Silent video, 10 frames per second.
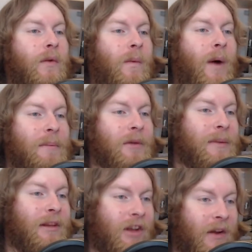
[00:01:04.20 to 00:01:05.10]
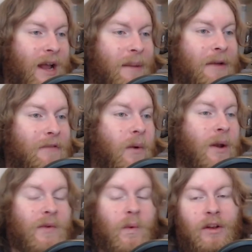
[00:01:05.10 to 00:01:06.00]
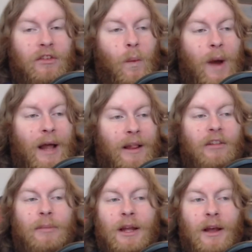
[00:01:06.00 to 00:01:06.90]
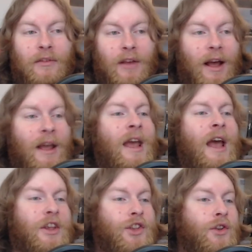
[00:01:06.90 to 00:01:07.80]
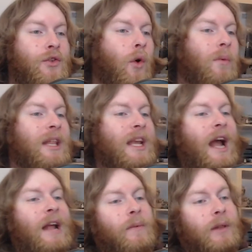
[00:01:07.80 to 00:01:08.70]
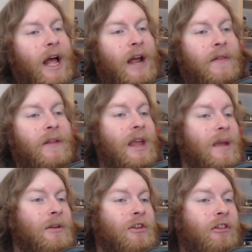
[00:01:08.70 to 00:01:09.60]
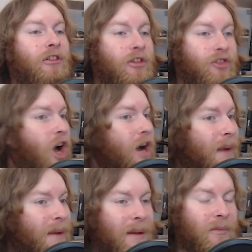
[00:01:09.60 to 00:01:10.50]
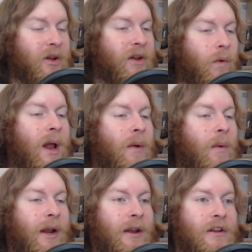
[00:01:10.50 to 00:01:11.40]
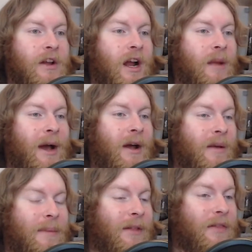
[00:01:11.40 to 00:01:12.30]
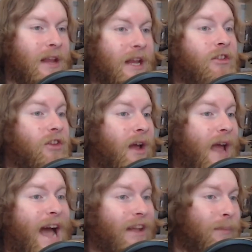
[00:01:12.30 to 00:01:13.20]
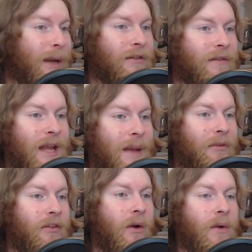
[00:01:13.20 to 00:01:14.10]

why I'm going to be staring at my phone every once in a while, it's because uh, normally I rely on the images to jog my memory of what I wanted to talk about, about each uh, aspect of the episode.